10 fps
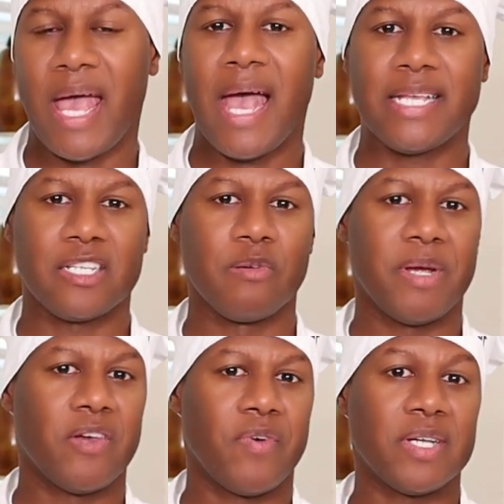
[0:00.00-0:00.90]
has a little
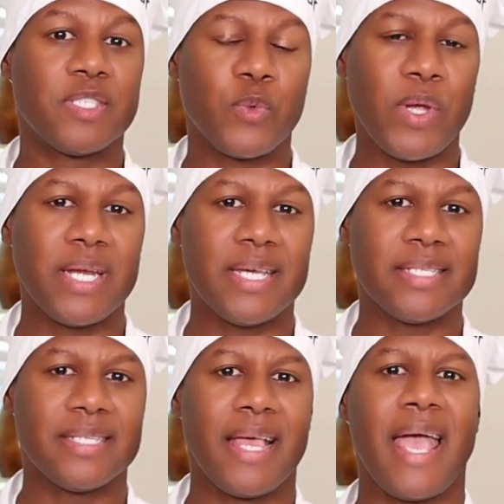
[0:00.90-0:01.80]
bit of a
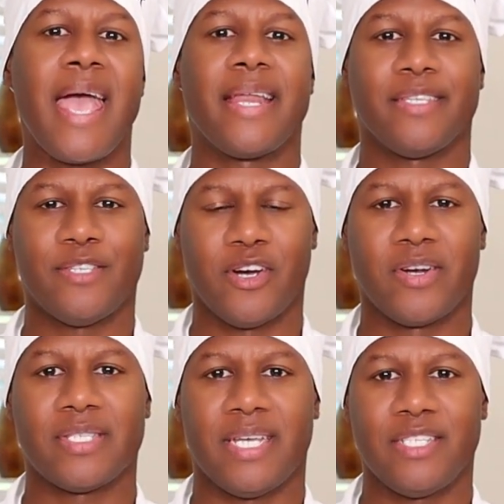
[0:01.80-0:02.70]
sweetness and a
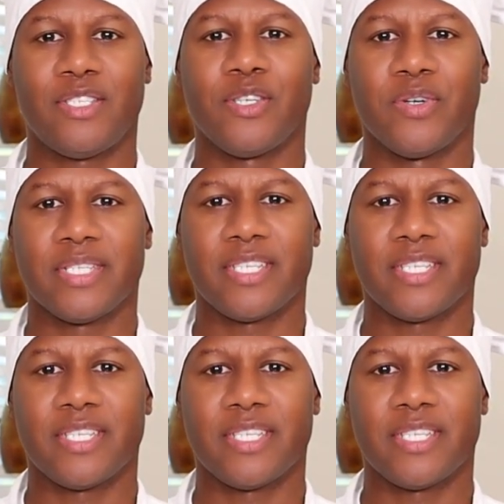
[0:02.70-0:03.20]
tart taste to it.